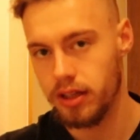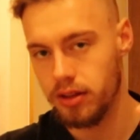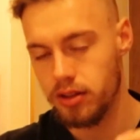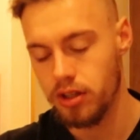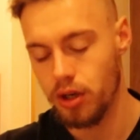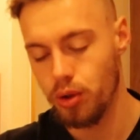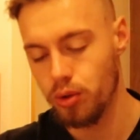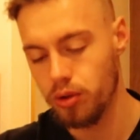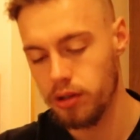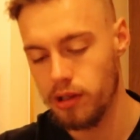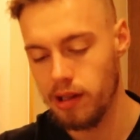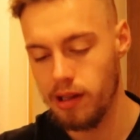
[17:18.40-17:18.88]
in
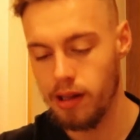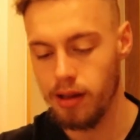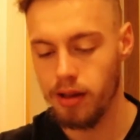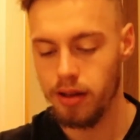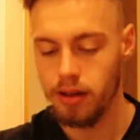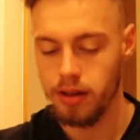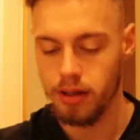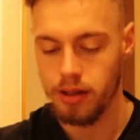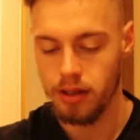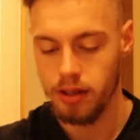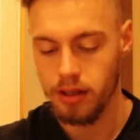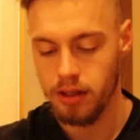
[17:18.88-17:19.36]
total
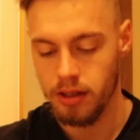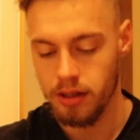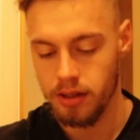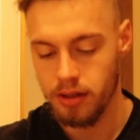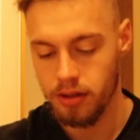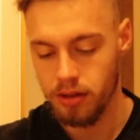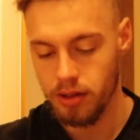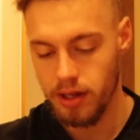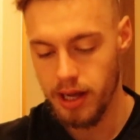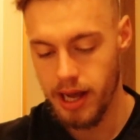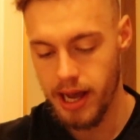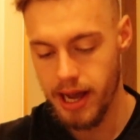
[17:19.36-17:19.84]

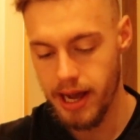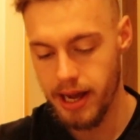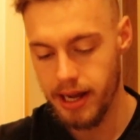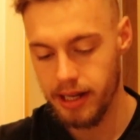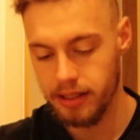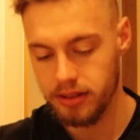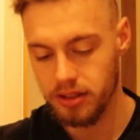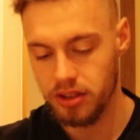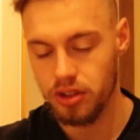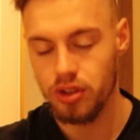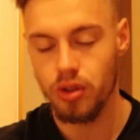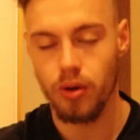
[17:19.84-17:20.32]

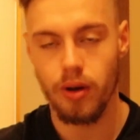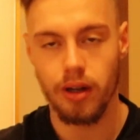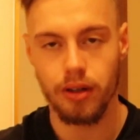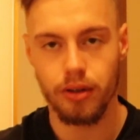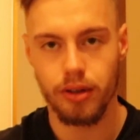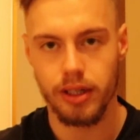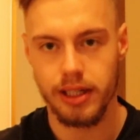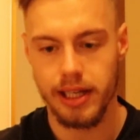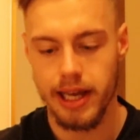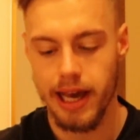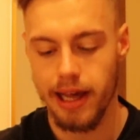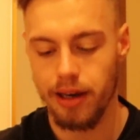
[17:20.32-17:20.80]
and
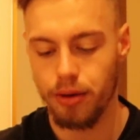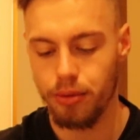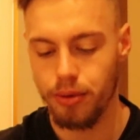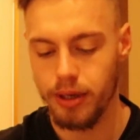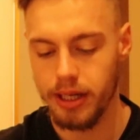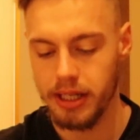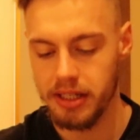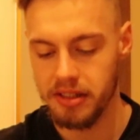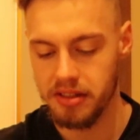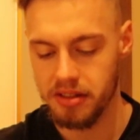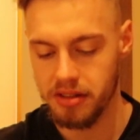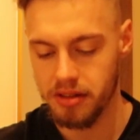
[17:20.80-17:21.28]
200
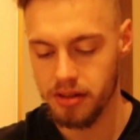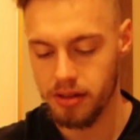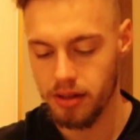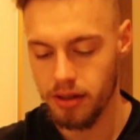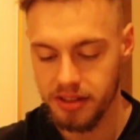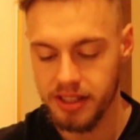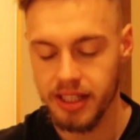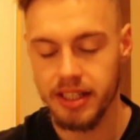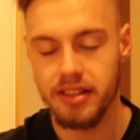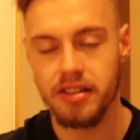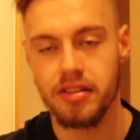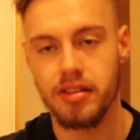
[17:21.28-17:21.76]
calories,
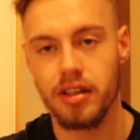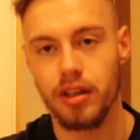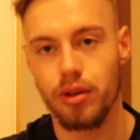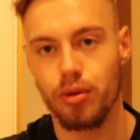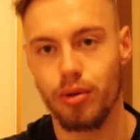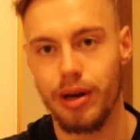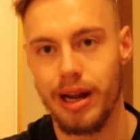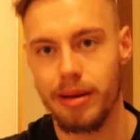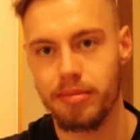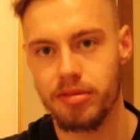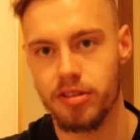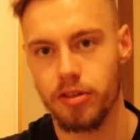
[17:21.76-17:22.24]
16
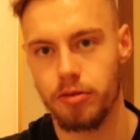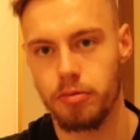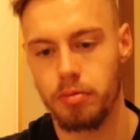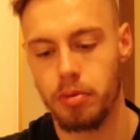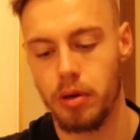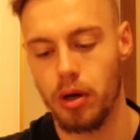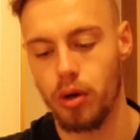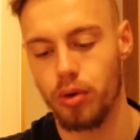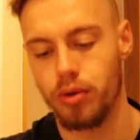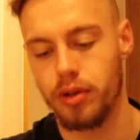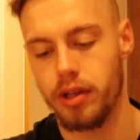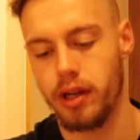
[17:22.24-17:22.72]
grams of
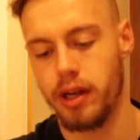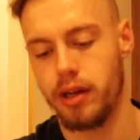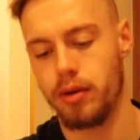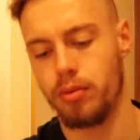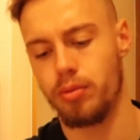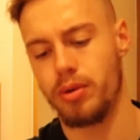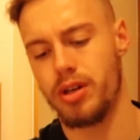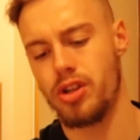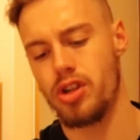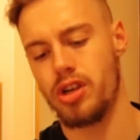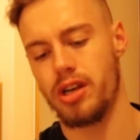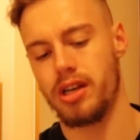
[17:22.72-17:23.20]
protein,
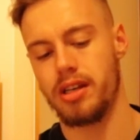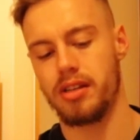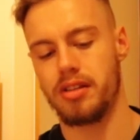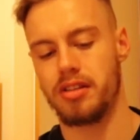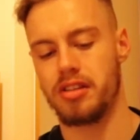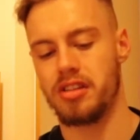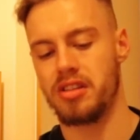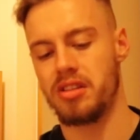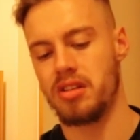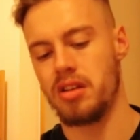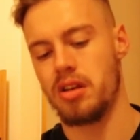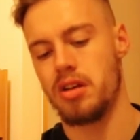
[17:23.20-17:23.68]
which
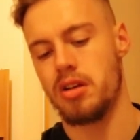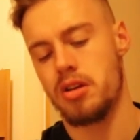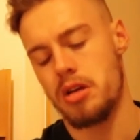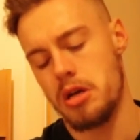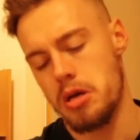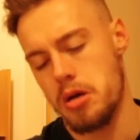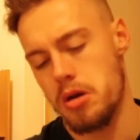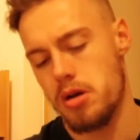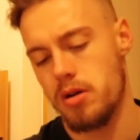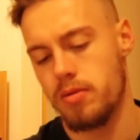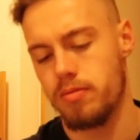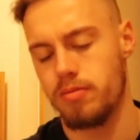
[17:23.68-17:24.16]
is...
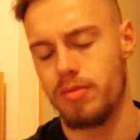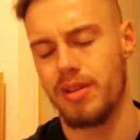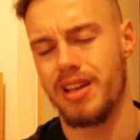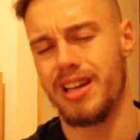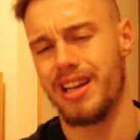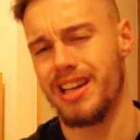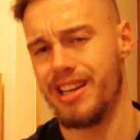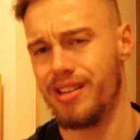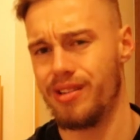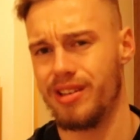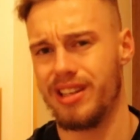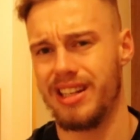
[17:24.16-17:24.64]

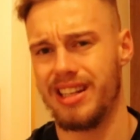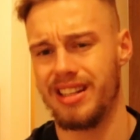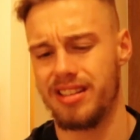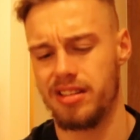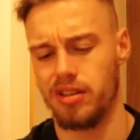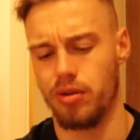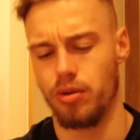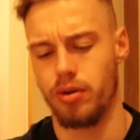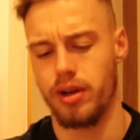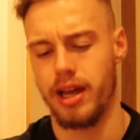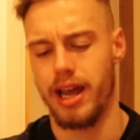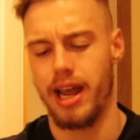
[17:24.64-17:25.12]
it's
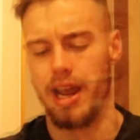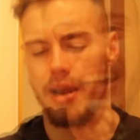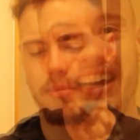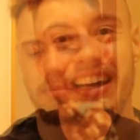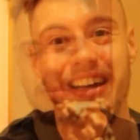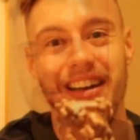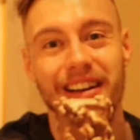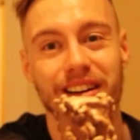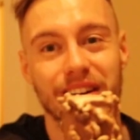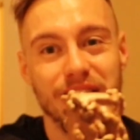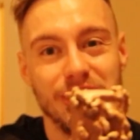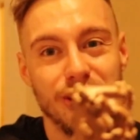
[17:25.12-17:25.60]
okay.
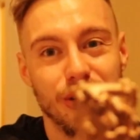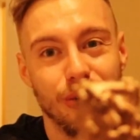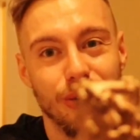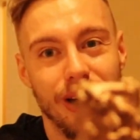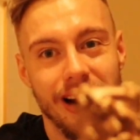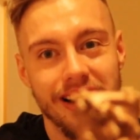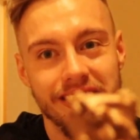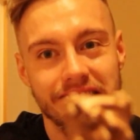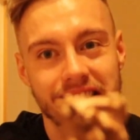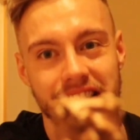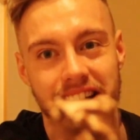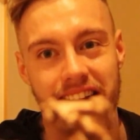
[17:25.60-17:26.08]
Looks
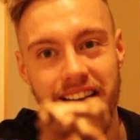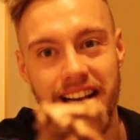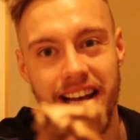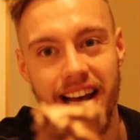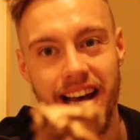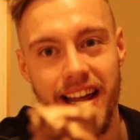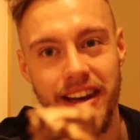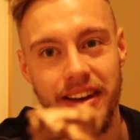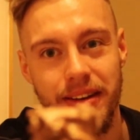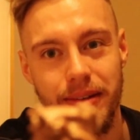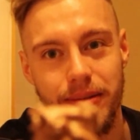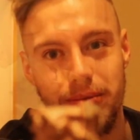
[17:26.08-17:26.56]
crunchy
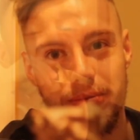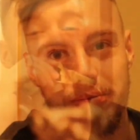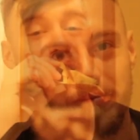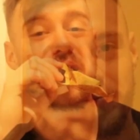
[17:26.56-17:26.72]
again.